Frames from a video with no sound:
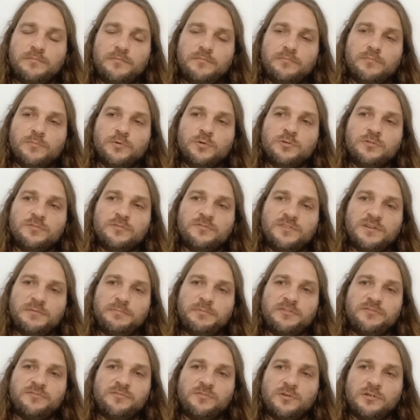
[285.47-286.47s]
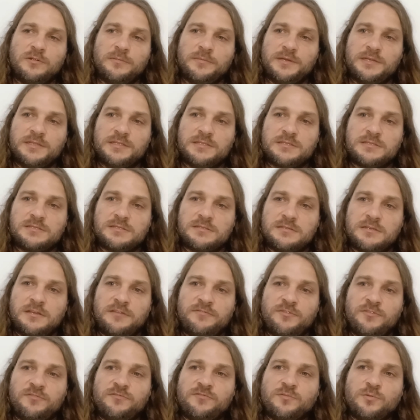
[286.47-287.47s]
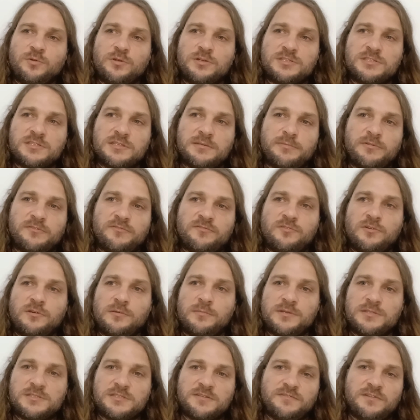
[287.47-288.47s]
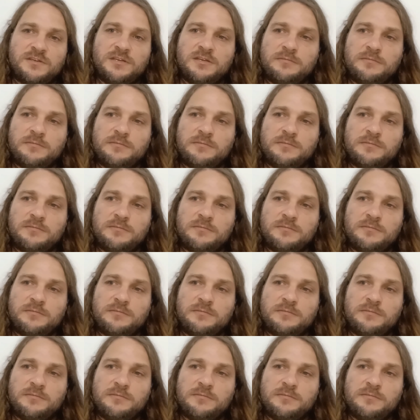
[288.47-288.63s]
move the performance, if you force the performance of